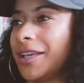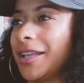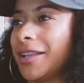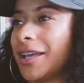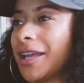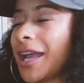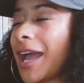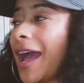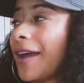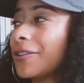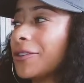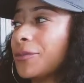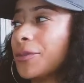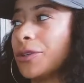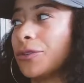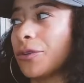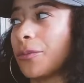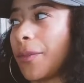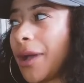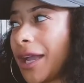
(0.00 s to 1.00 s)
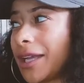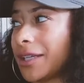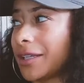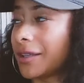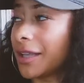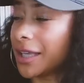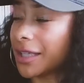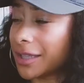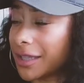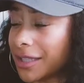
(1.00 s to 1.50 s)
have to be reminded,
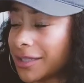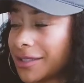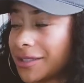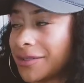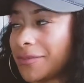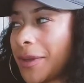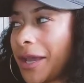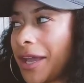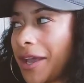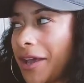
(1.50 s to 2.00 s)
like, this is my